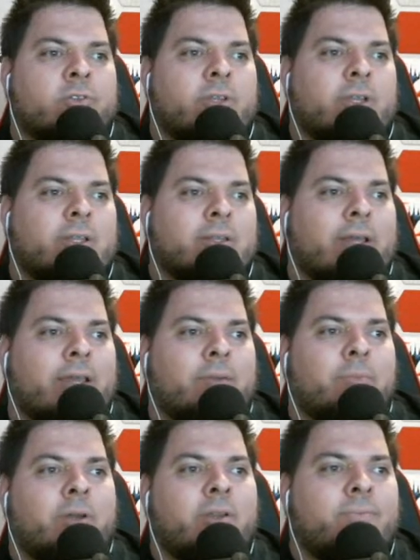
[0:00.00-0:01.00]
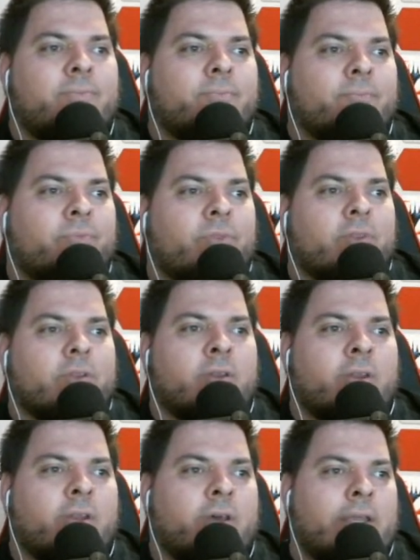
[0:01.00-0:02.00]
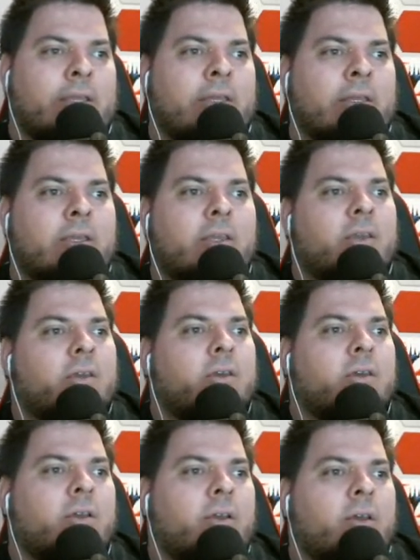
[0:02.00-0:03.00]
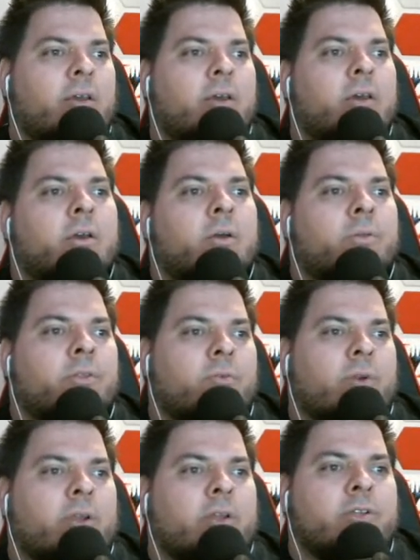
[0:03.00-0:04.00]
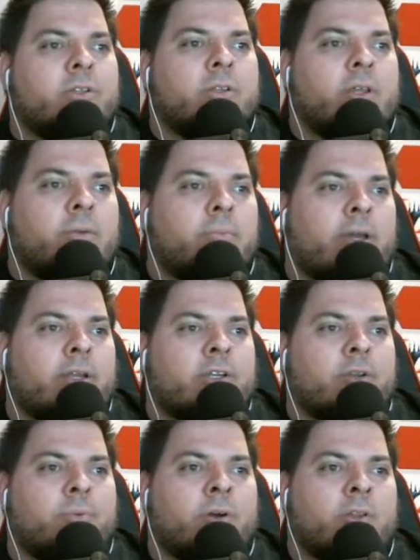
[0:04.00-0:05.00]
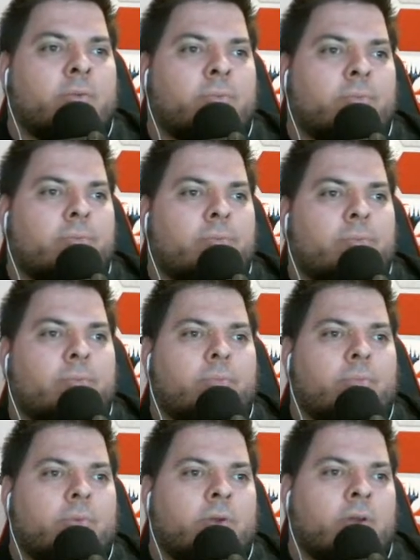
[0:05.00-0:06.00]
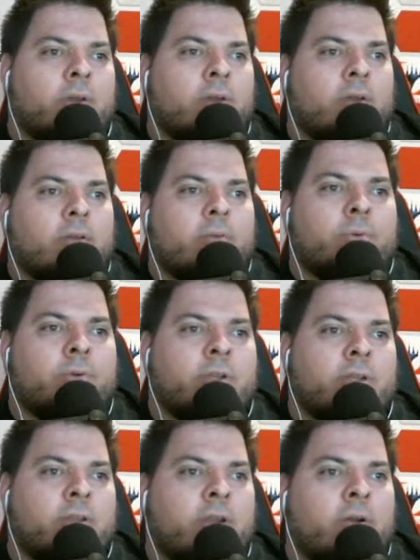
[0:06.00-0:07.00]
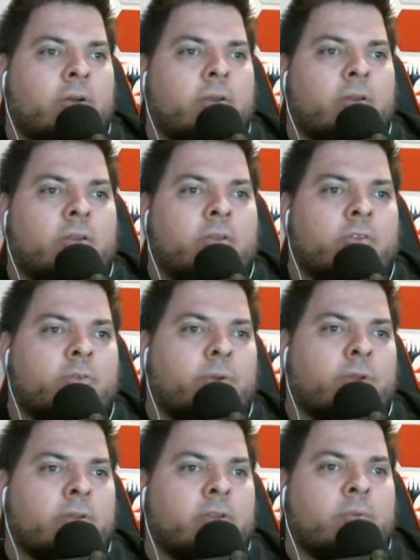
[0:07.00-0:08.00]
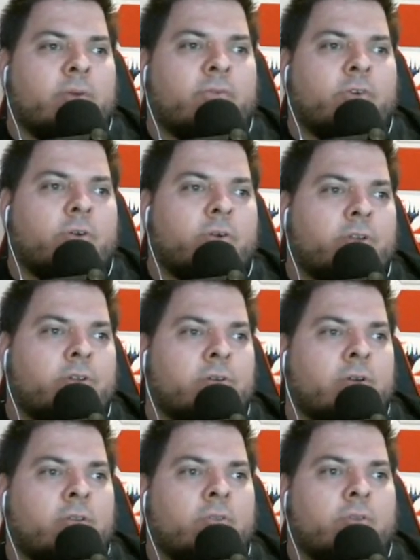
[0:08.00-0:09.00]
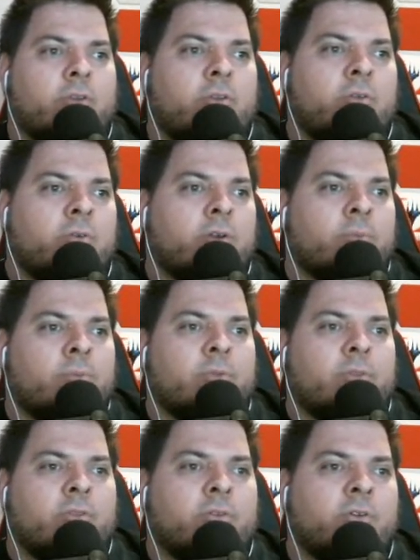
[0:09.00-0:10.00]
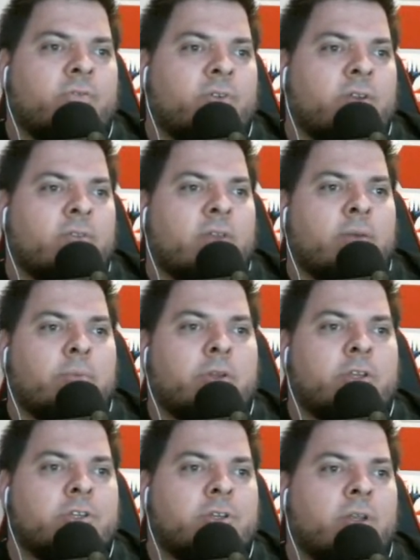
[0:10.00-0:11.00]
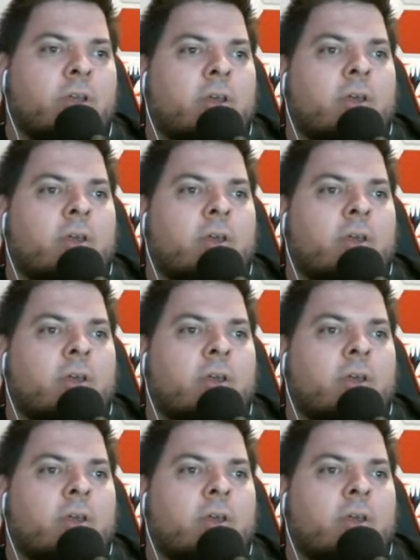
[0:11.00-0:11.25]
It's like a landmine. An IED. Within range and lay magic upon the protects an area until the spell ends whenever a creature other than you comes within 30 feet of the ammunition.